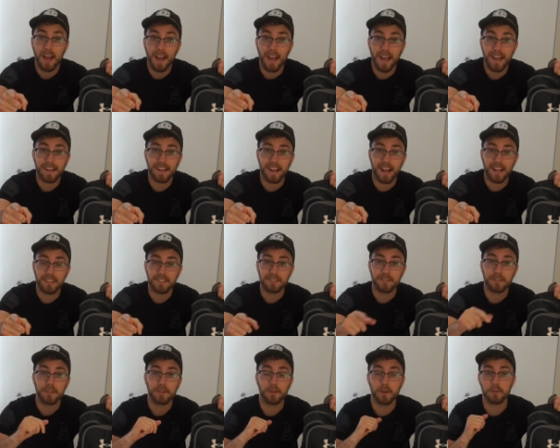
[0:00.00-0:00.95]
Hey
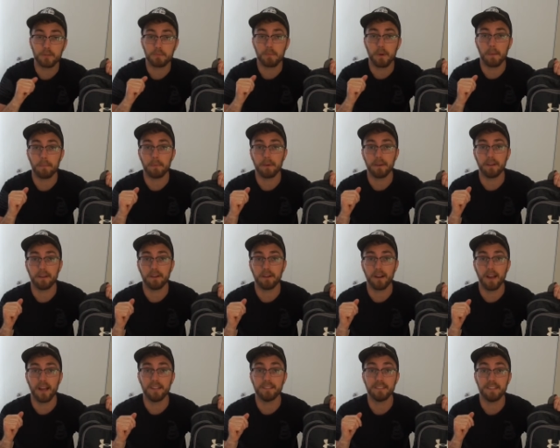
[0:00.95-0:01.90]
guys, Ghost Prepper
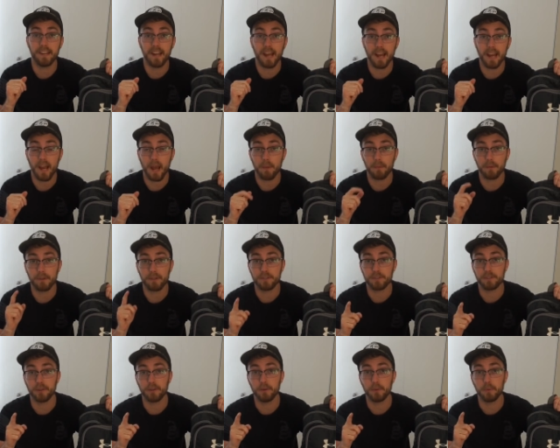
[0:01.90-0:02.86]
here, and today I'm going to
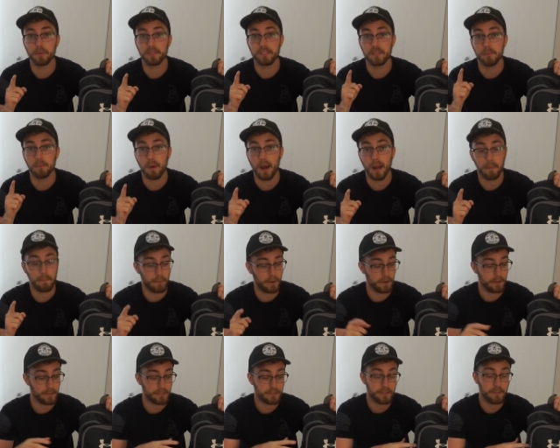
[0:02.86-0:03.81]
show you what's in my
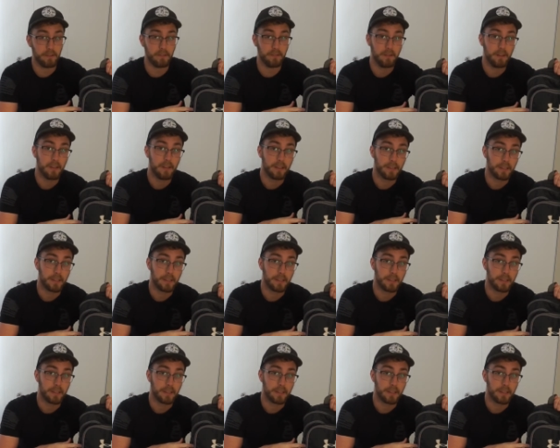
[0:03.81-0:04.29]
personal